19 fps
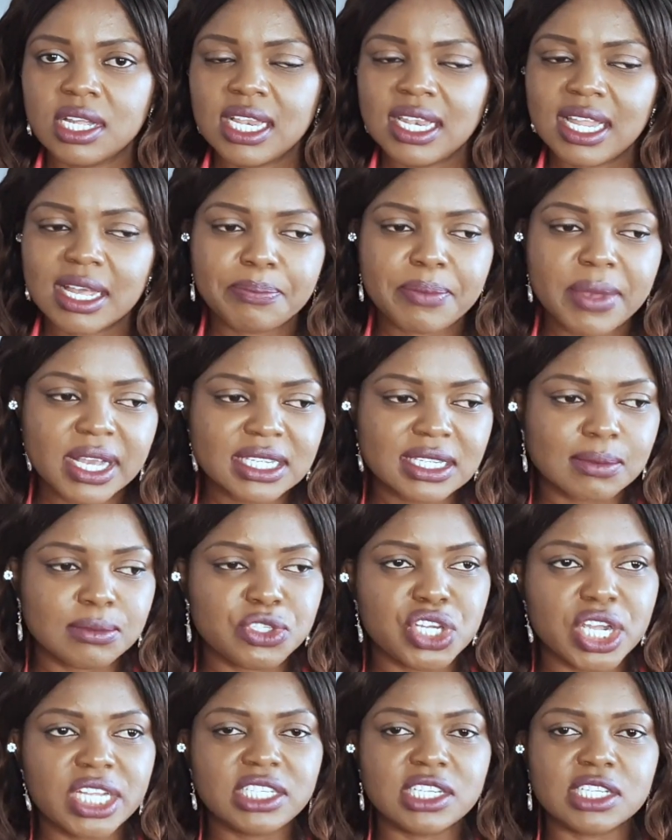Like make some
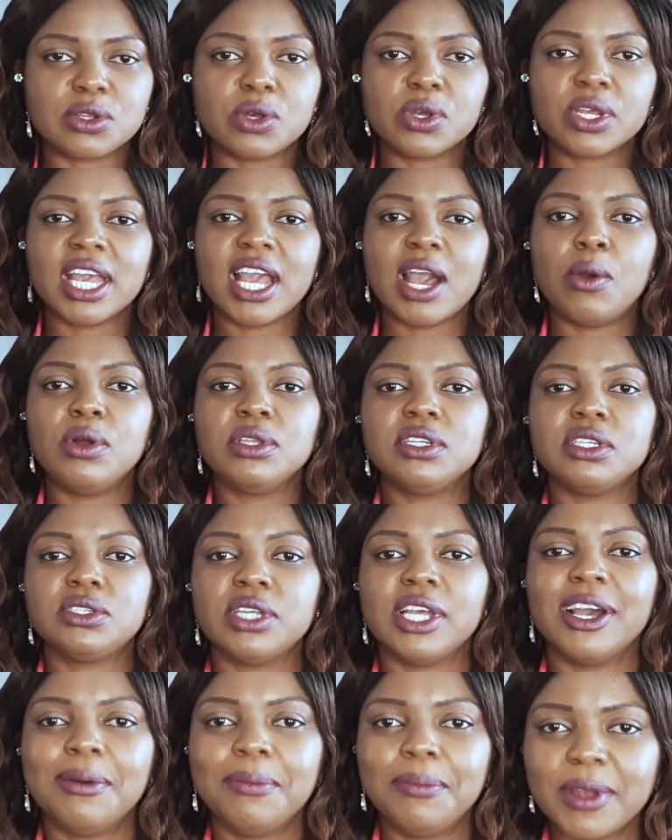changes. Okay, I wanted to
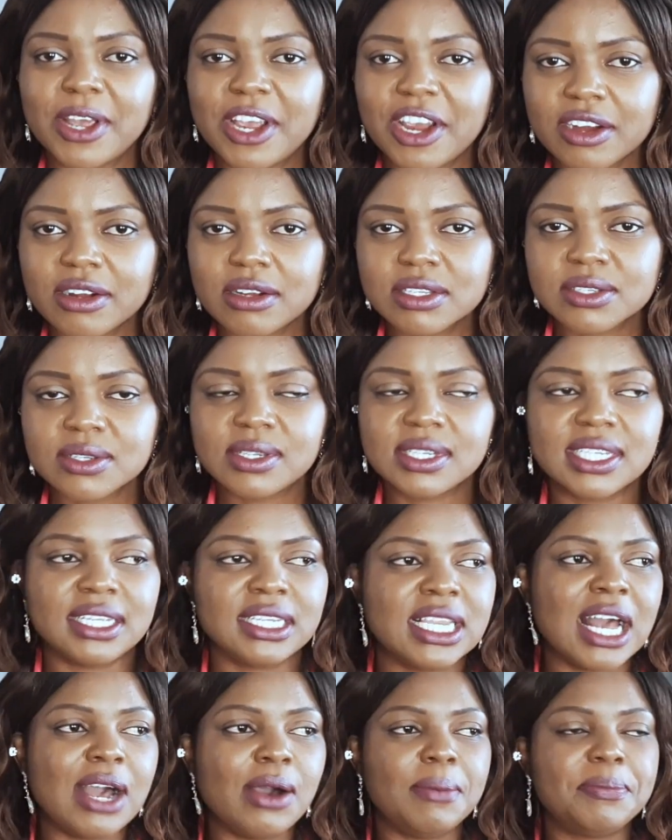help girls only.
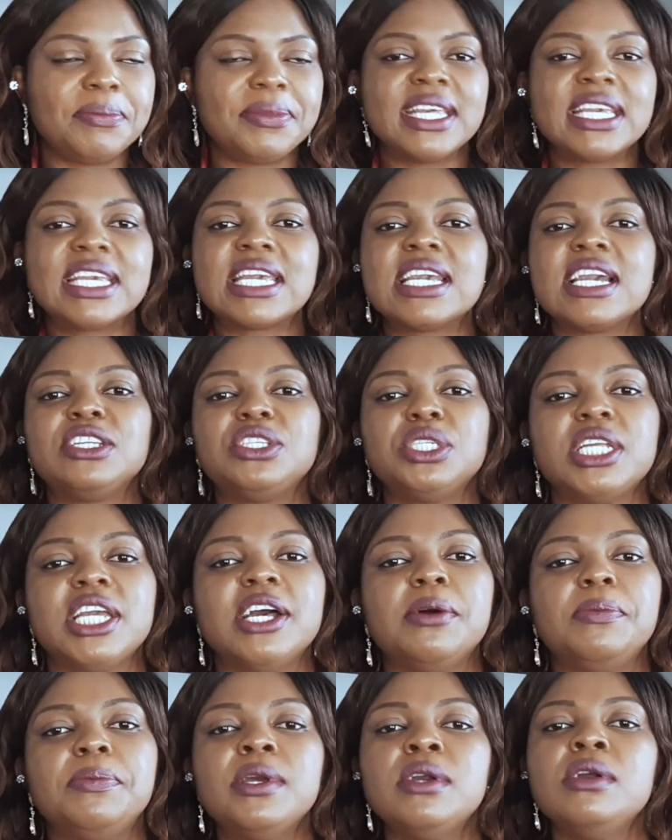Now I'm thinking I should
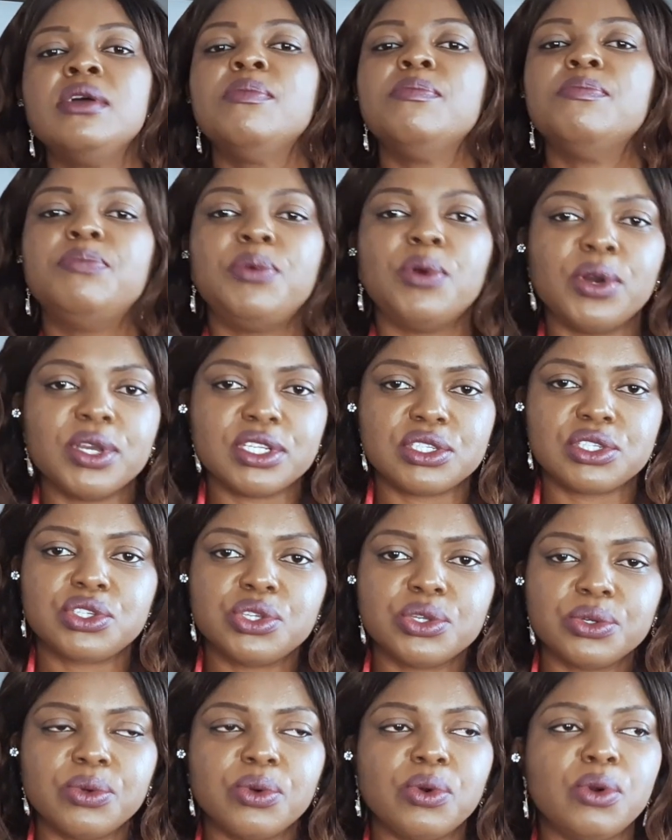help boys
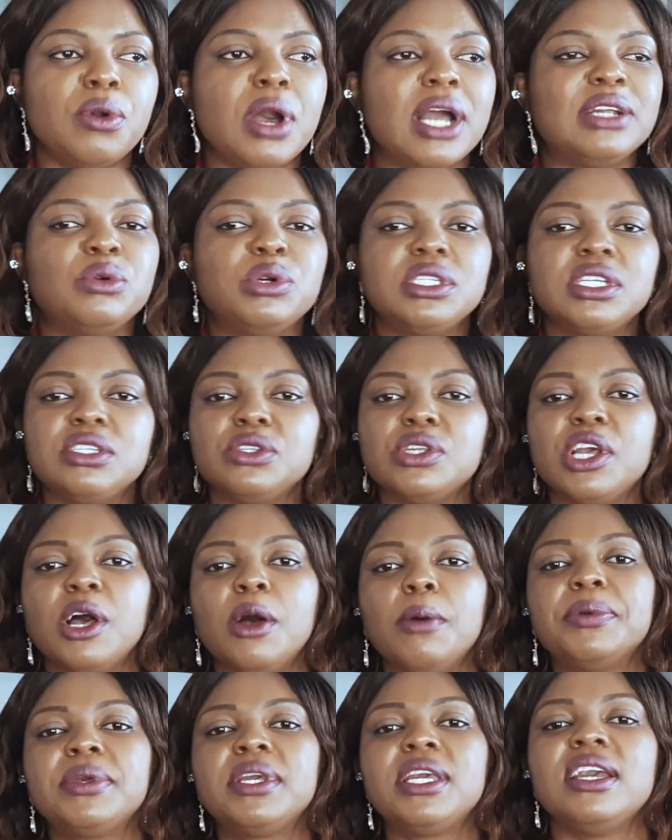too. Or I wanted to
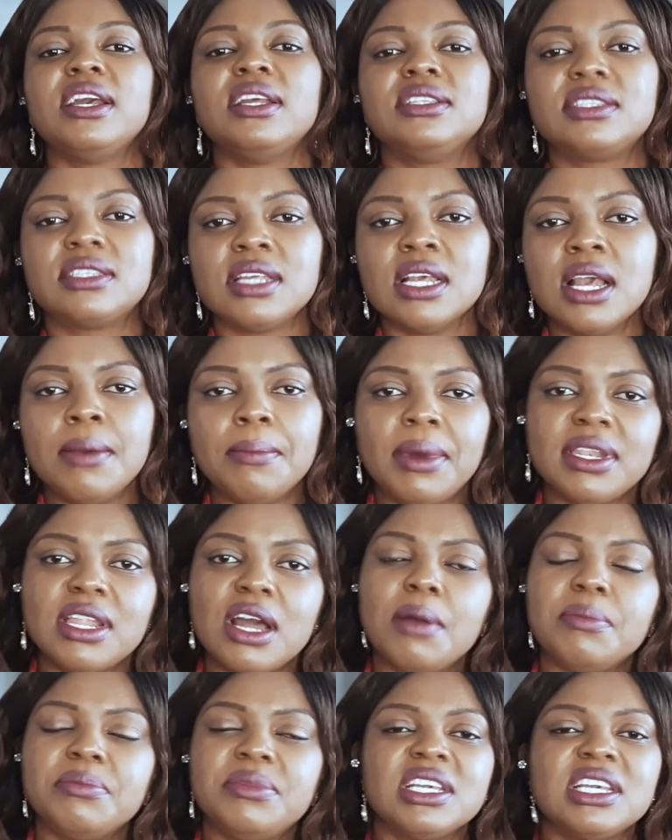help kids, but
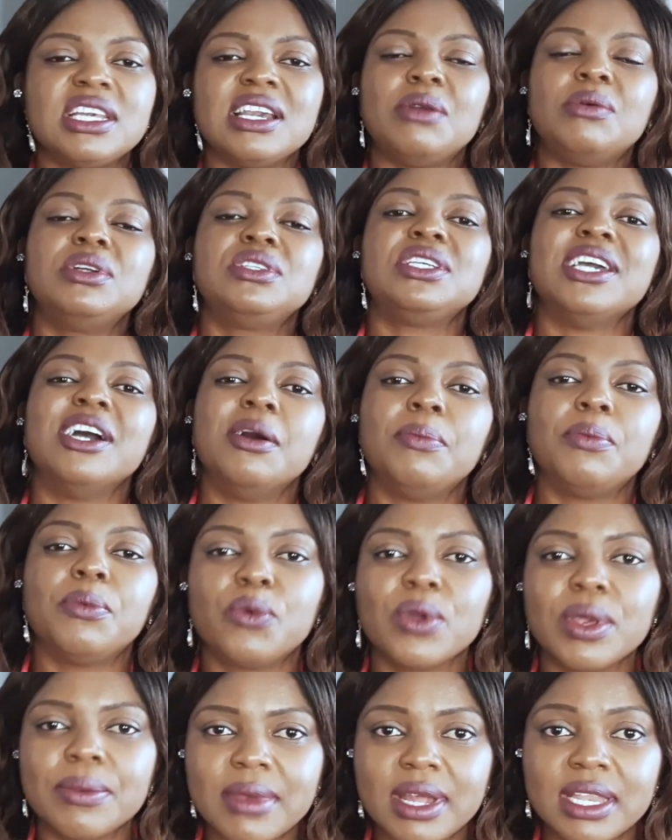now I'm thinking I want to help
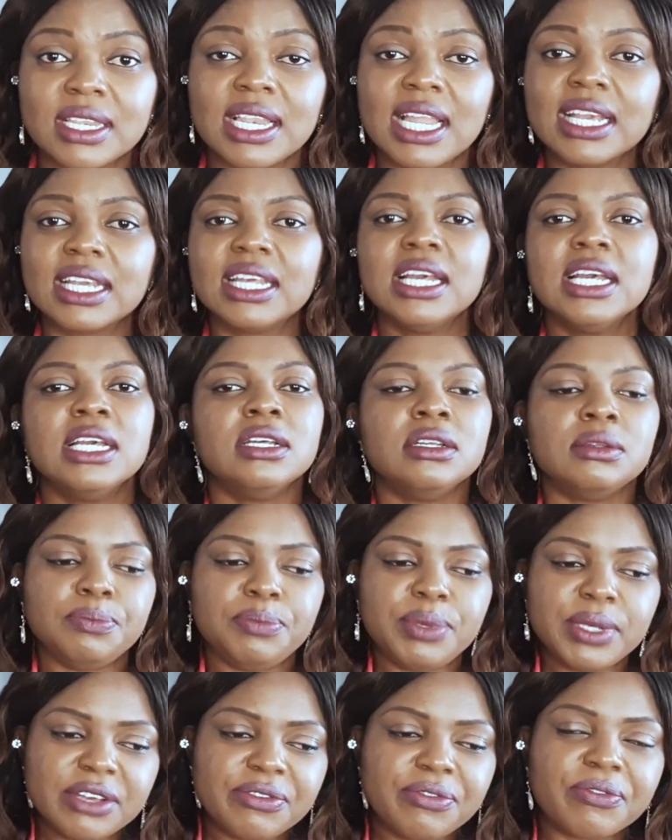women. Like
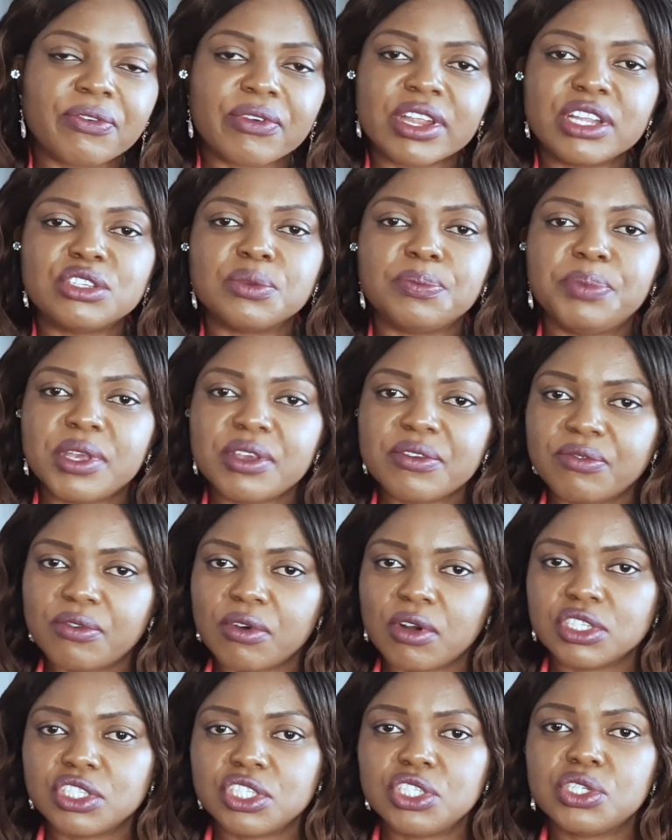be free to
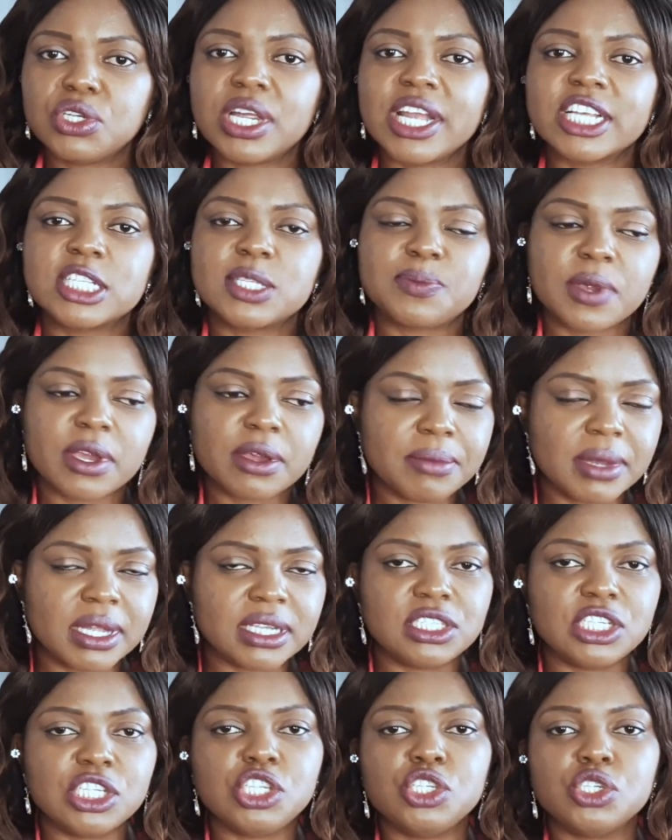pivot. You're
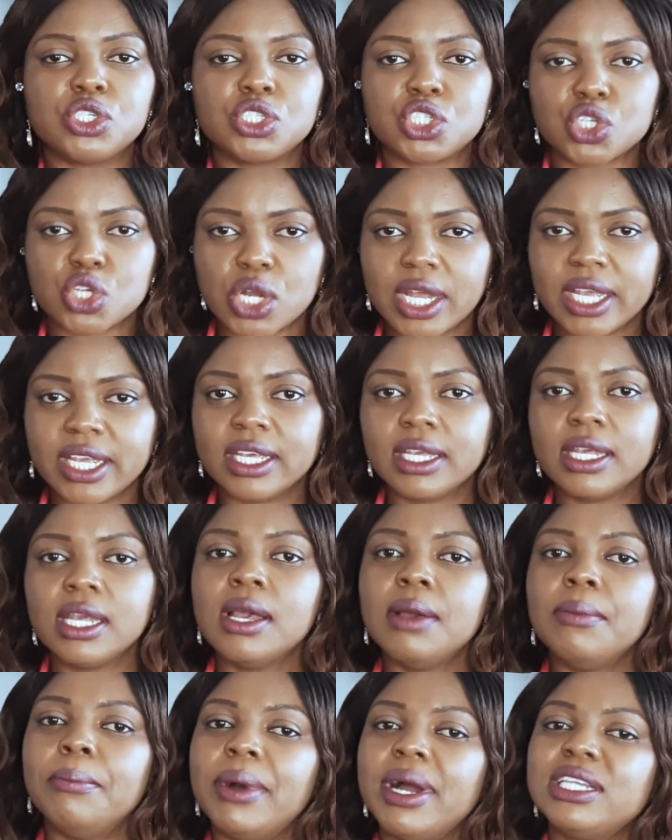experimenting, you're trying,
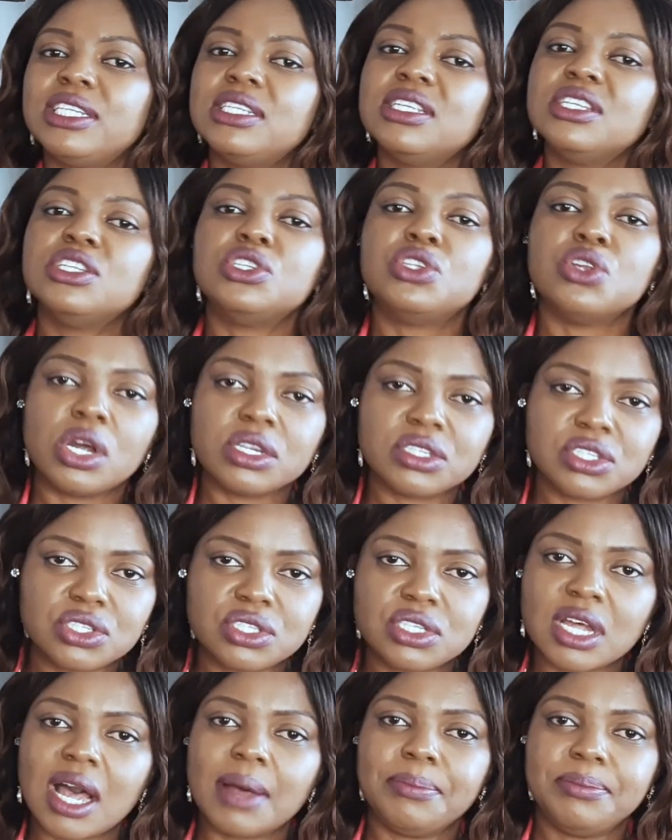but don't
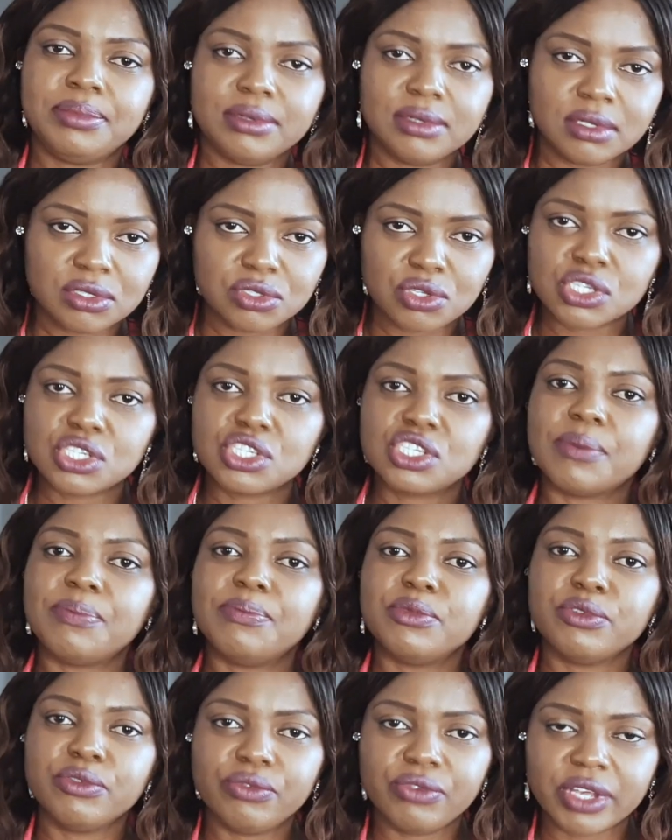stop. Don't stop
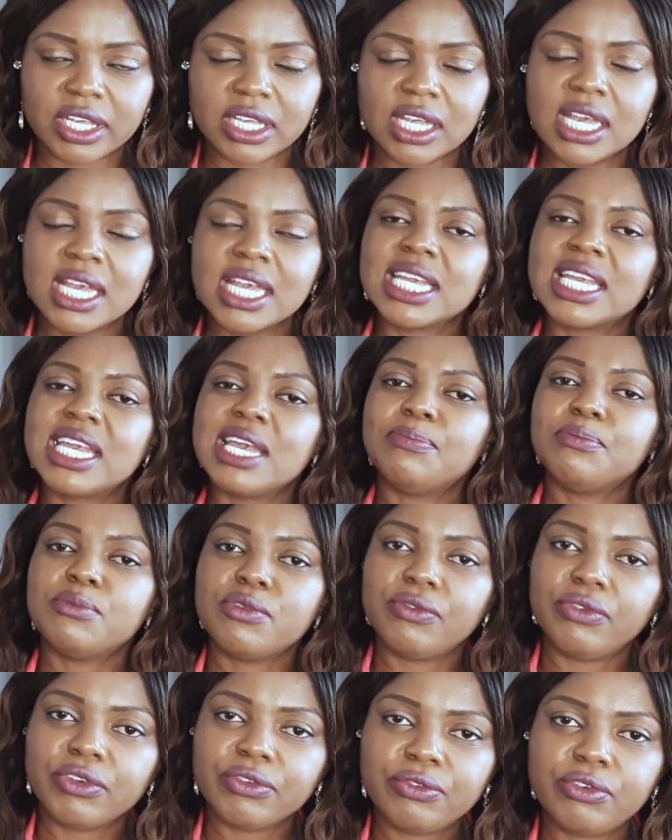moving. Keep
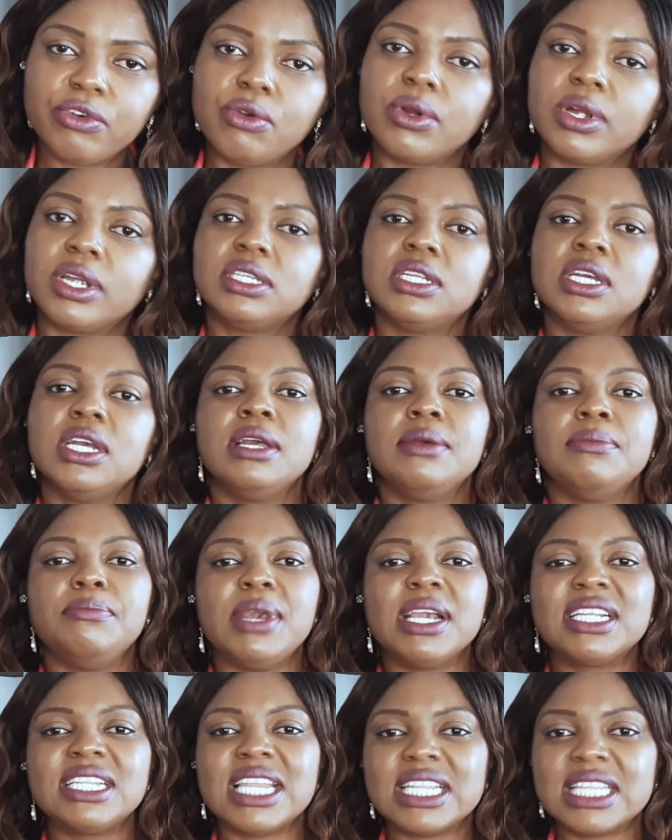moving forward.
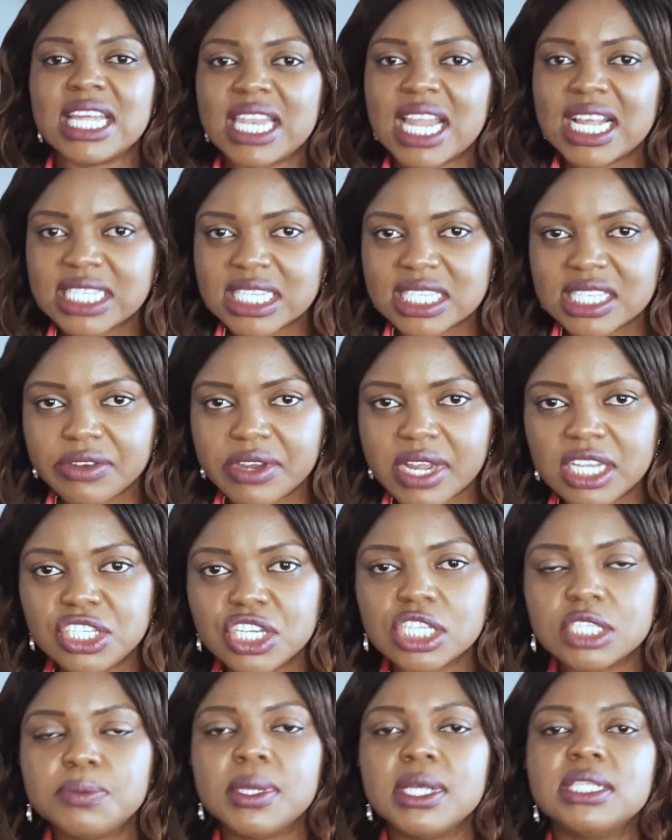Make the necessary
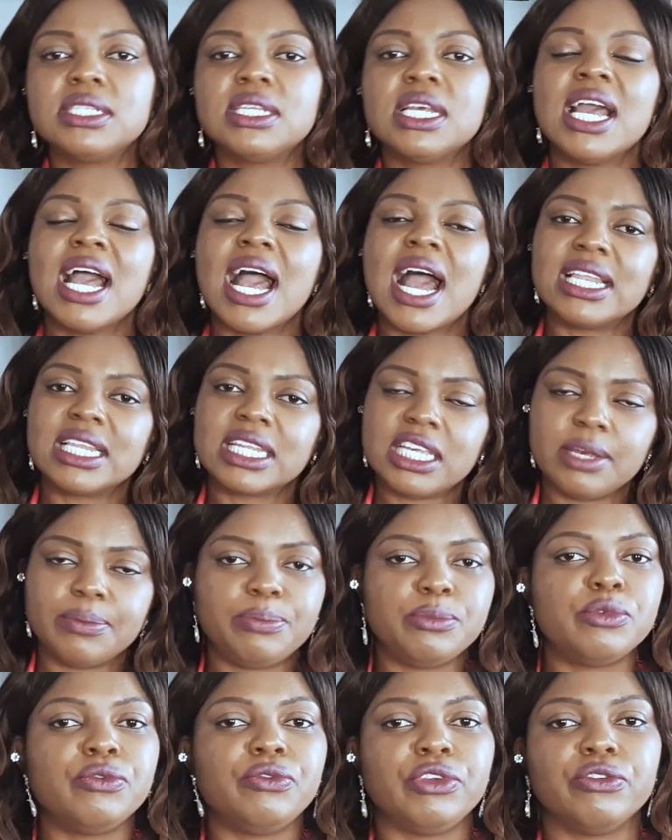adjustments and keep
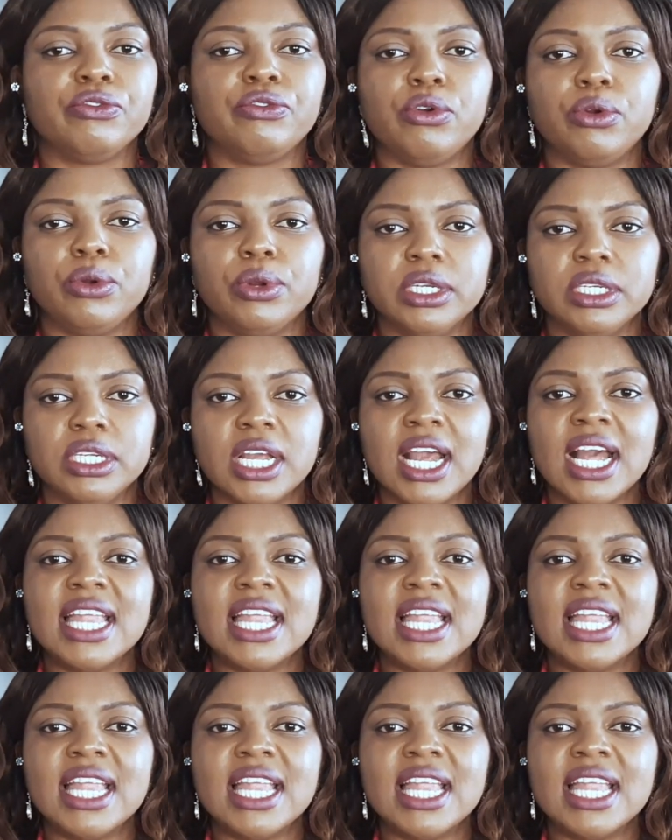moving forward.